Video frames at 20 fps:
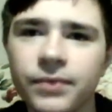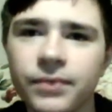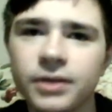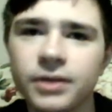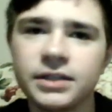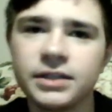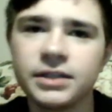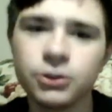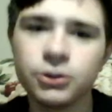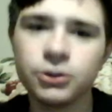
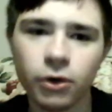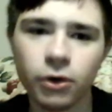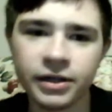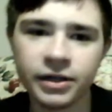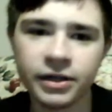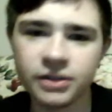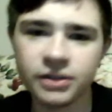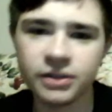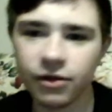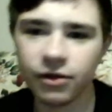Central
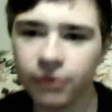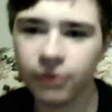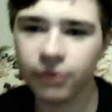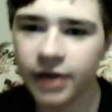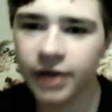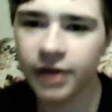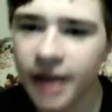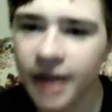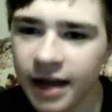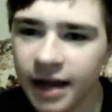Arkansas
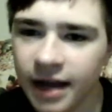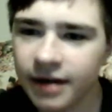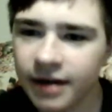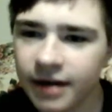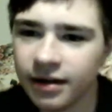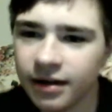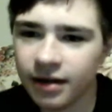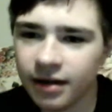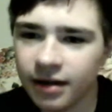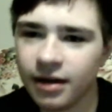
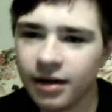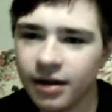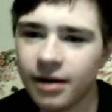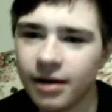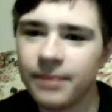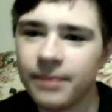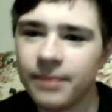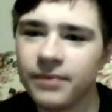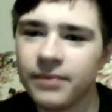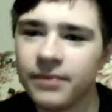38.
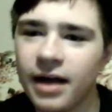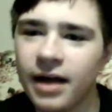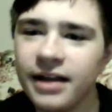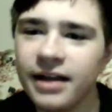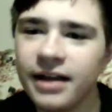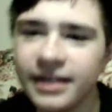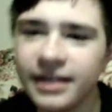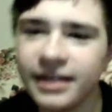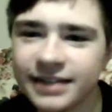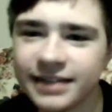
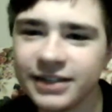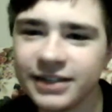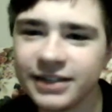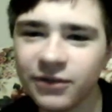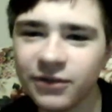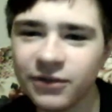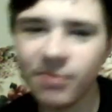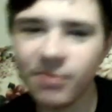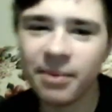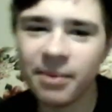Yes, I
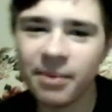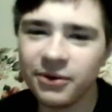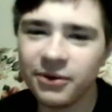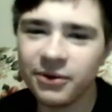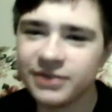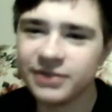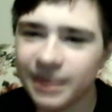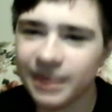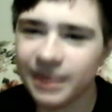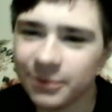do remember
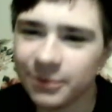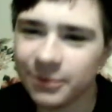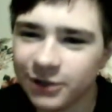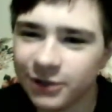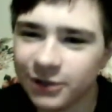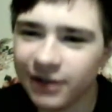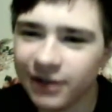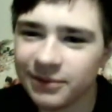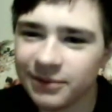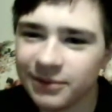you, Sniper
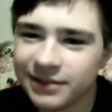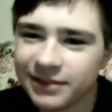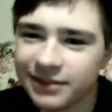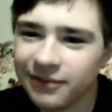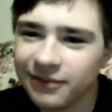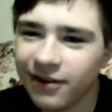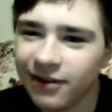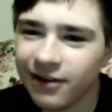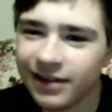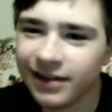Trader. What's
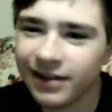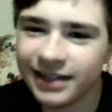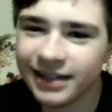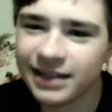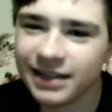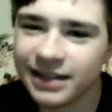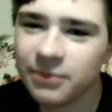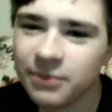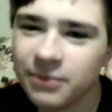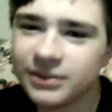going on?
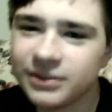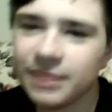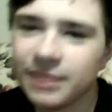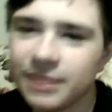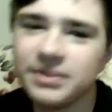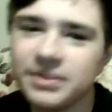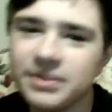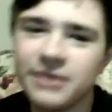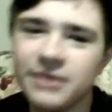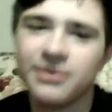Yes, I will
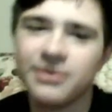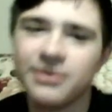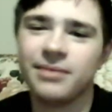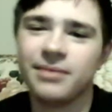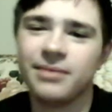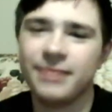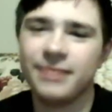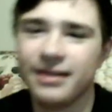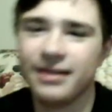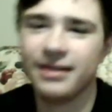sub to you. Oh,
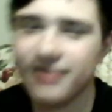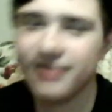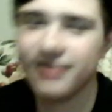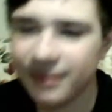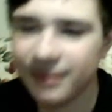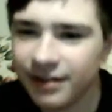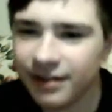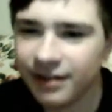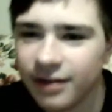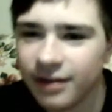man.
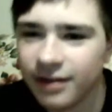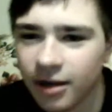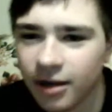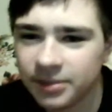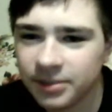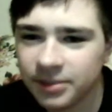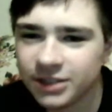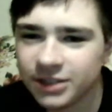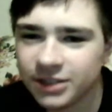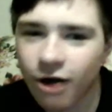
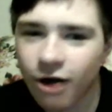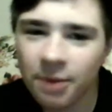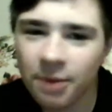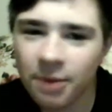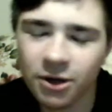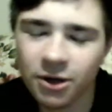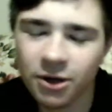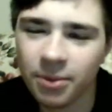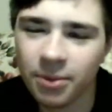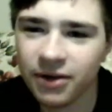Just
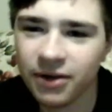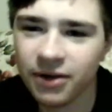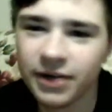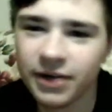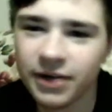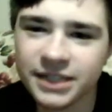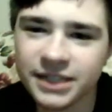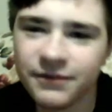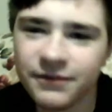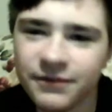comment on my
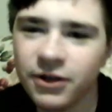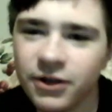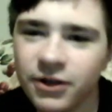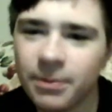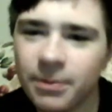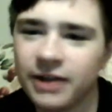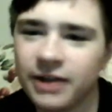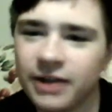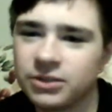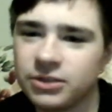latest video,
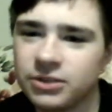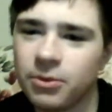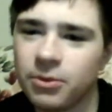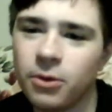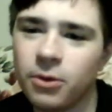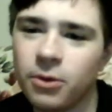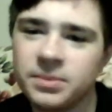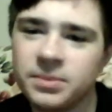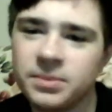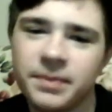Patrick
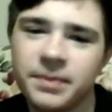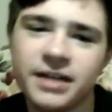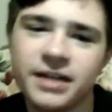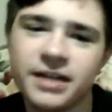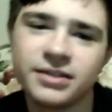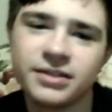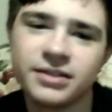Mahomes, because